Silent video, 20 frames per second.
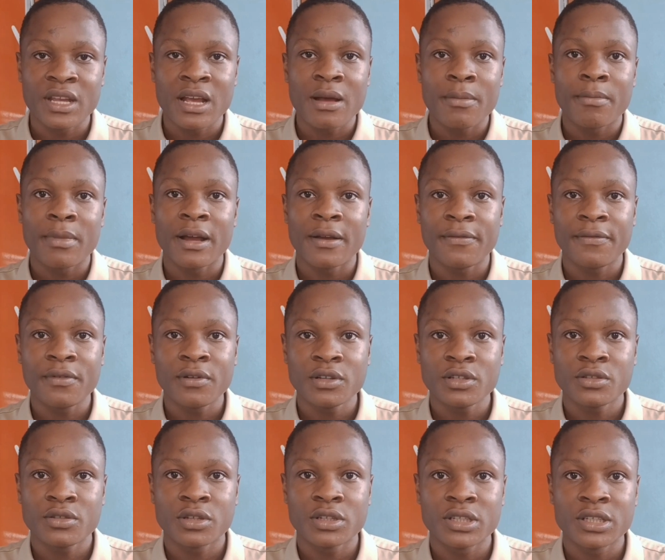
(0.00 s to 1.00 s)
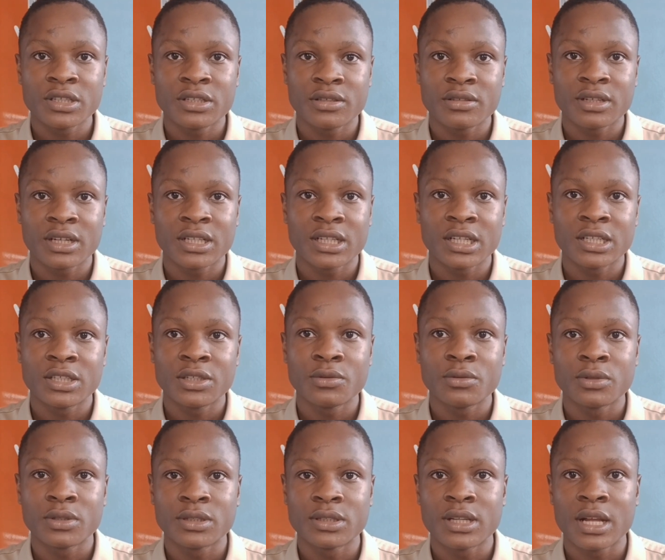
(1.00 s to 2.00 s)
My fourth study strategy
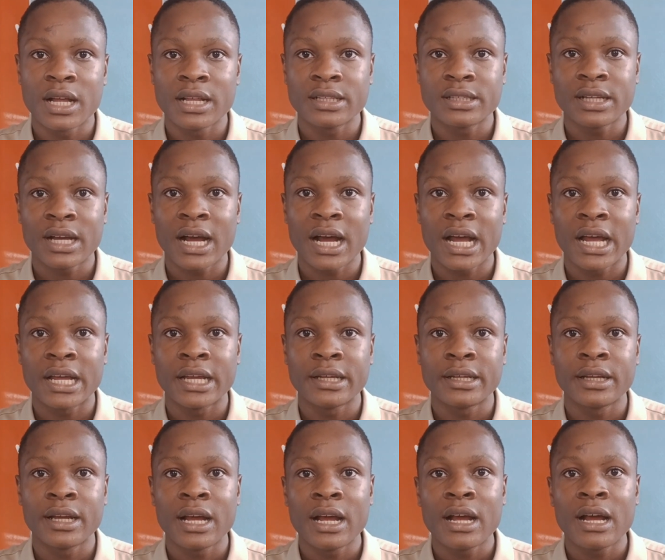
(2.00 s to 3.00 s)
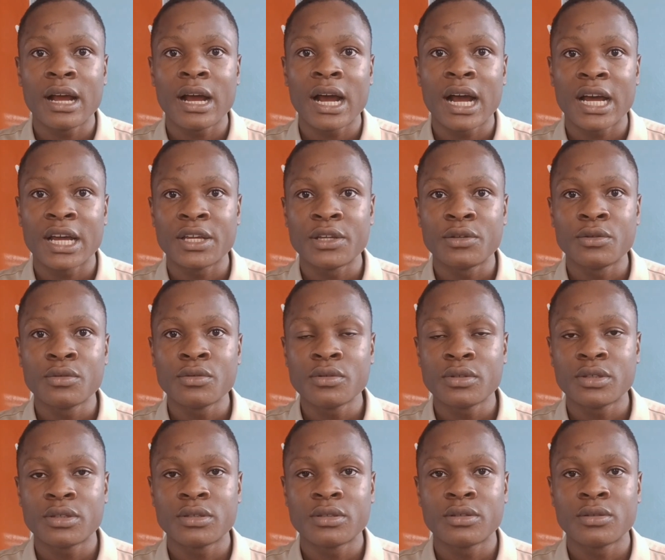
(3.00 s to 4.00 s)
was that I
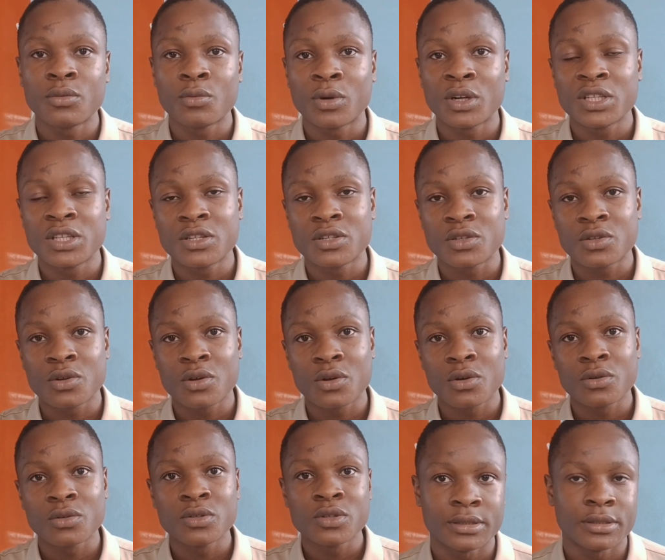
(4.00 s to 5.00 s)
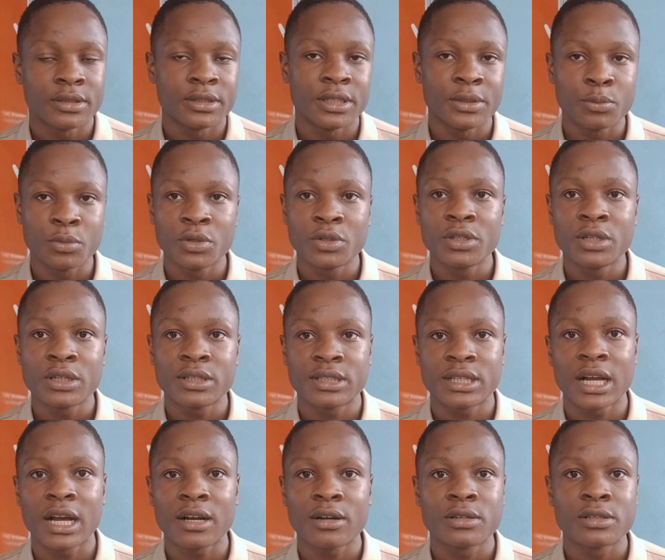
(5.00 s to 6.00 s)
used what is called mnemonics
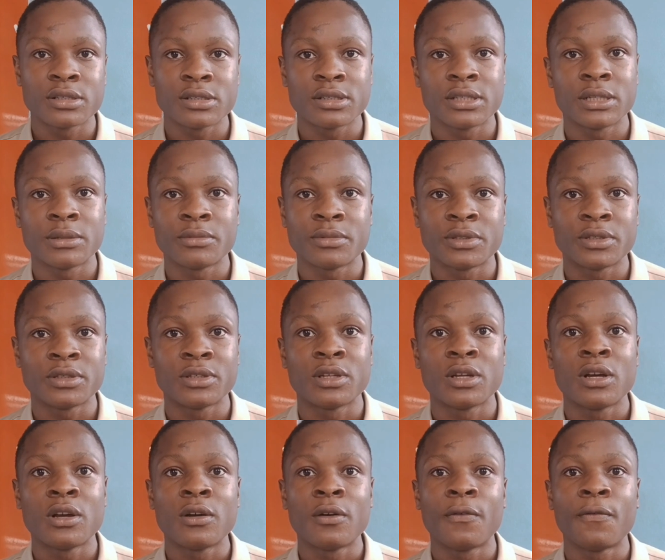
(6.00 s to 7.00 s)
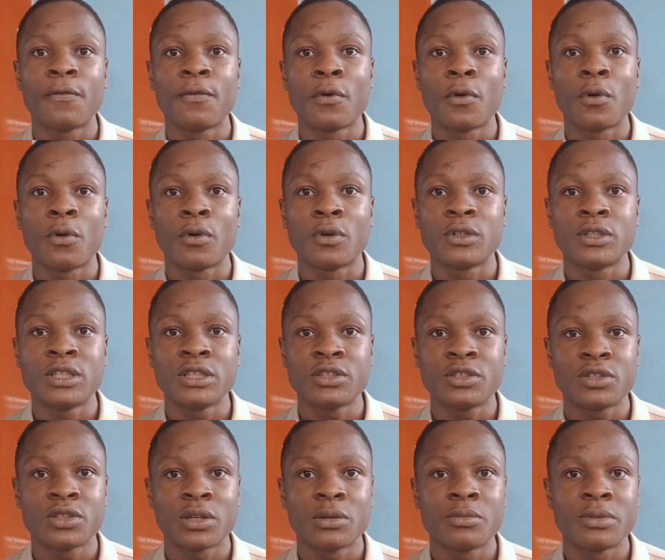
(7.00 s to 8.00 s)
acronyms for this
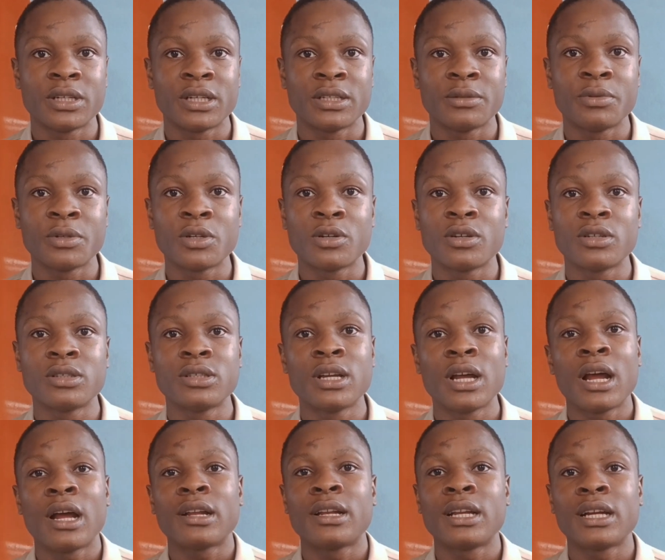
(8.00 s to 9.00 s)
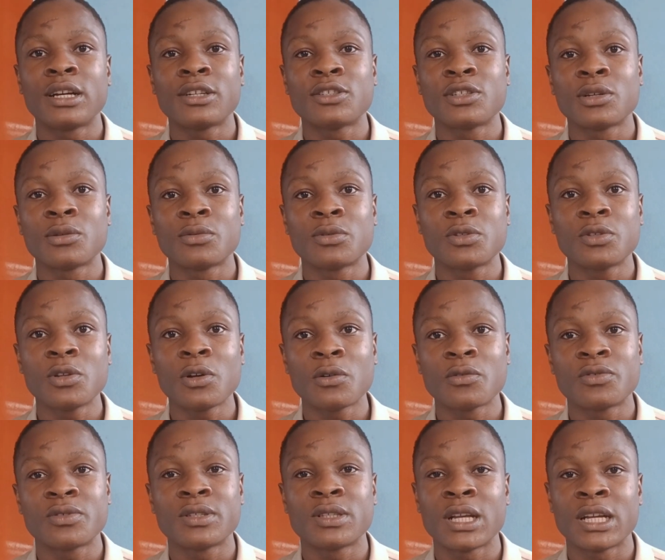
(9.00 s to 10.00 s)
subject because there are some
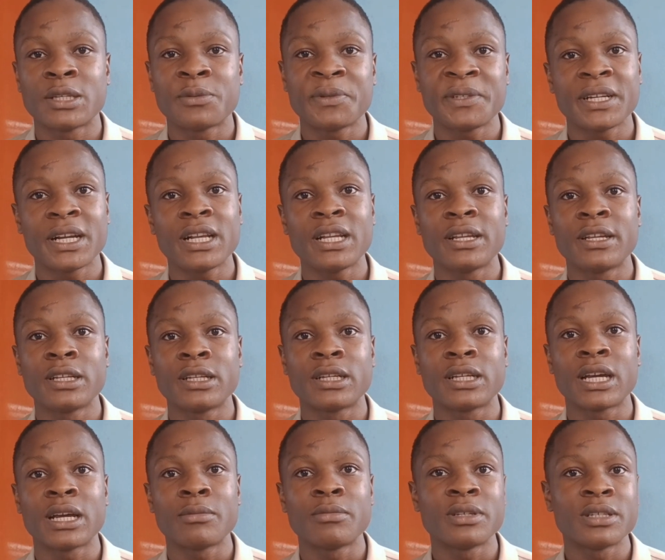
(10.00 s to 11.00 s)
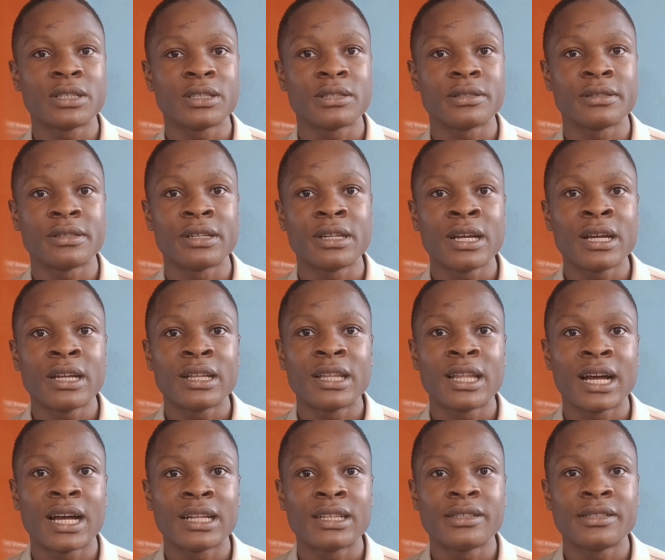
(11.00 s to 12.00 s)
stuff, especially in chemistry,
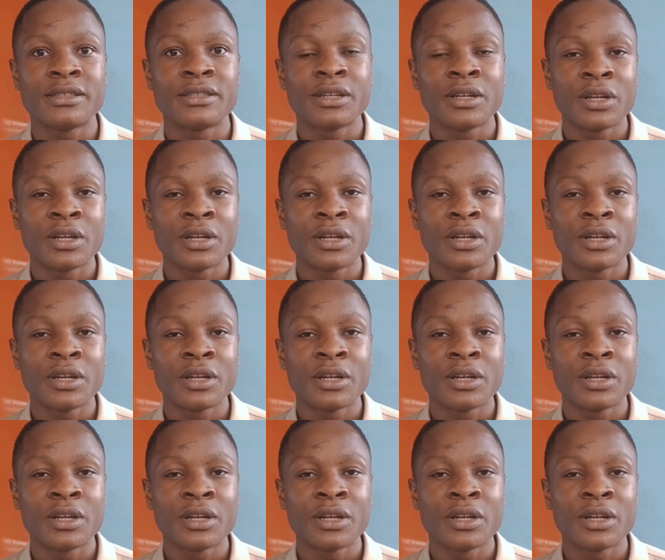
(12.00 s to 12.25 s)
that